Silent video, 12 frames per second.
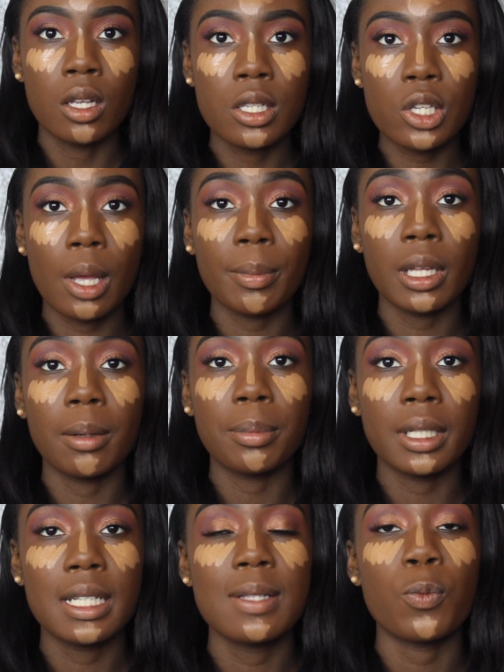So I'm going to
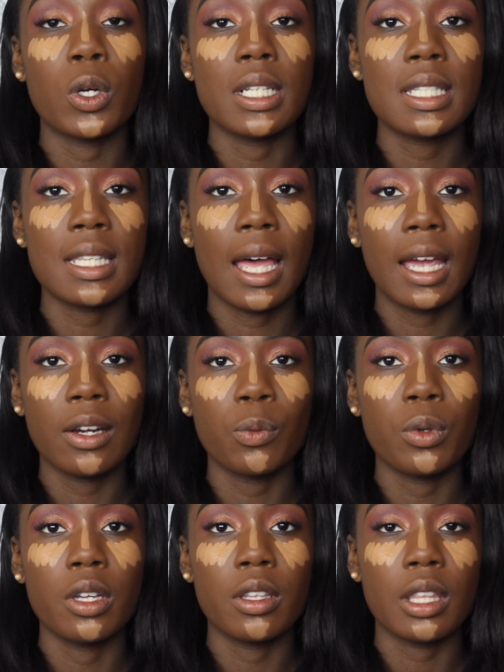blend one side
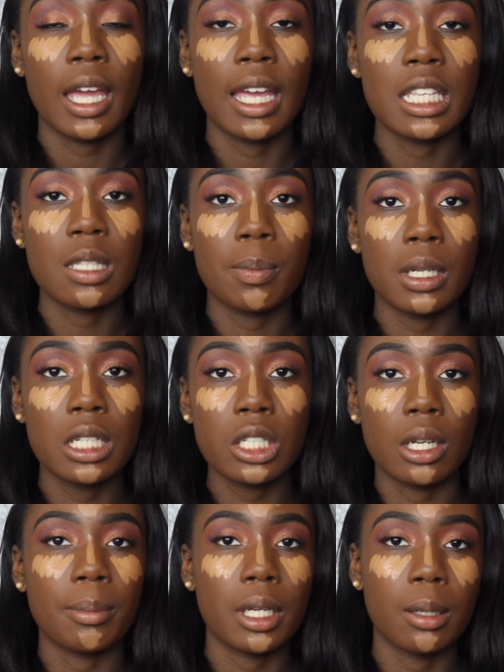with a sponge,
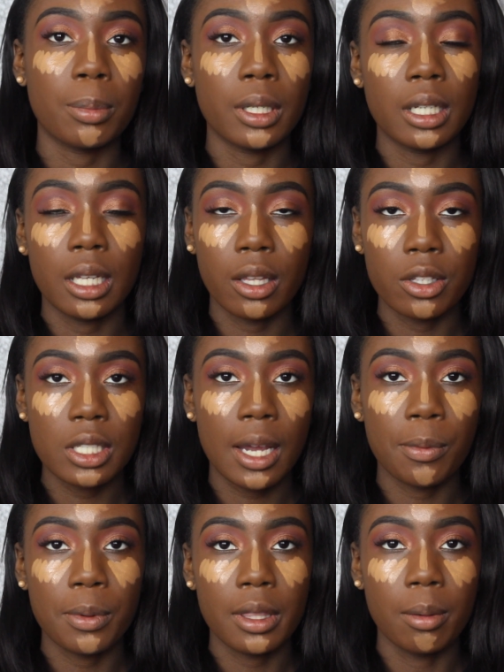and I'm going to blend the other
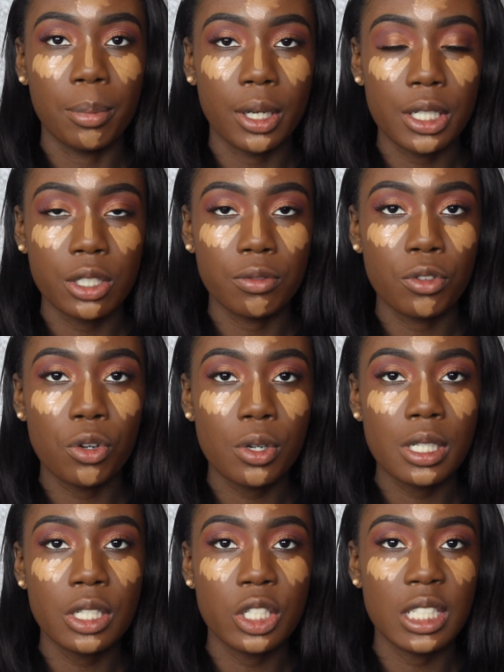side with a brush, of
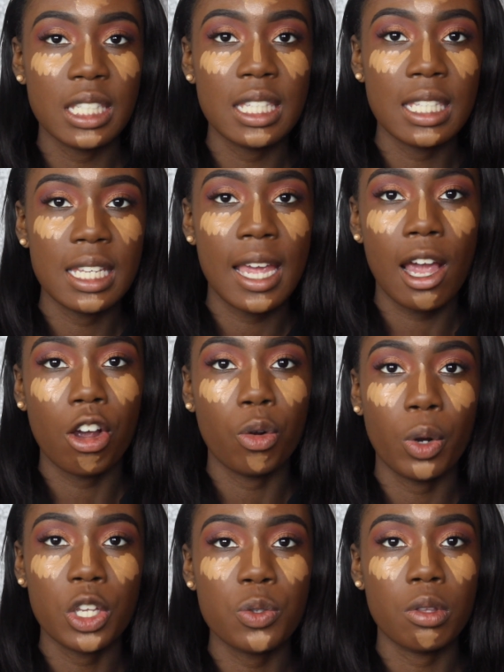course, just to see how it
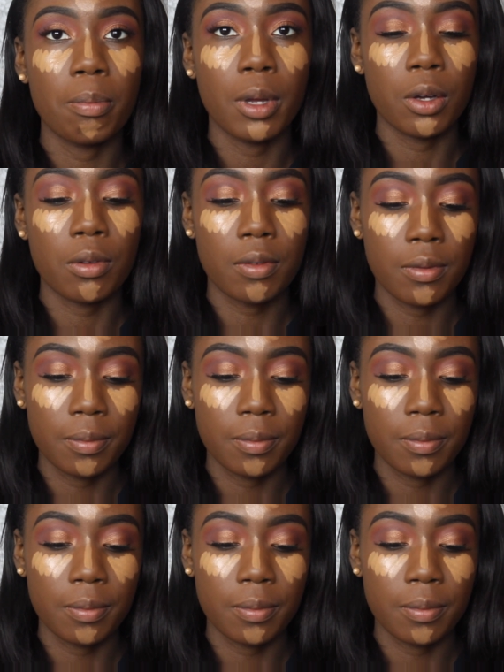works with both.